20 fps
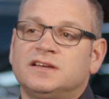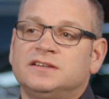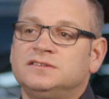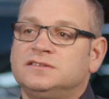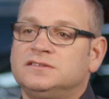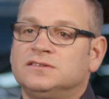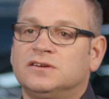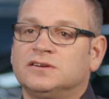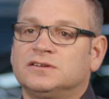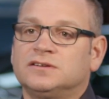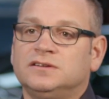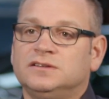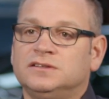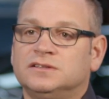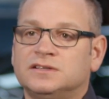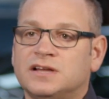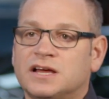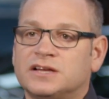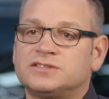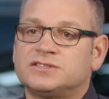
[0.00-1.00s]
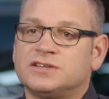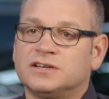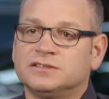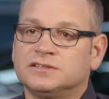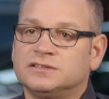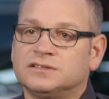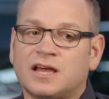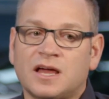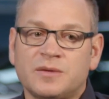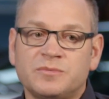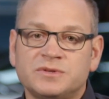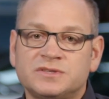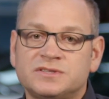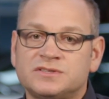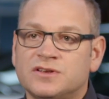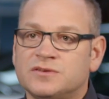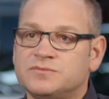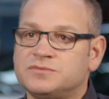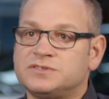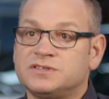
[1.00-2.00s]
And like in a nutshell, in layman's
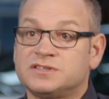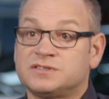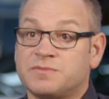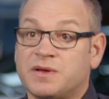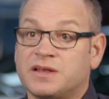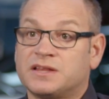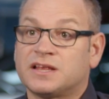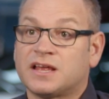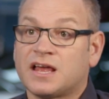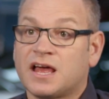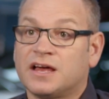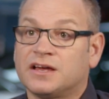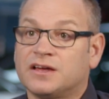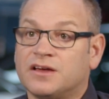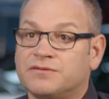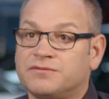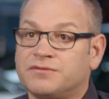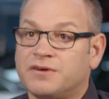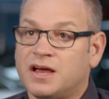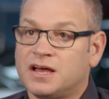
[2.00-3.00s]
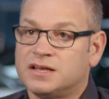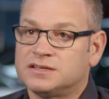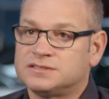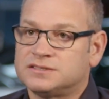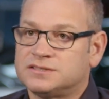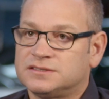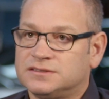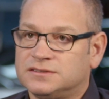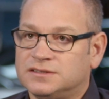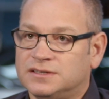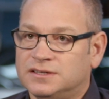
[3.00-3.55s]
terms, just make the car go fast.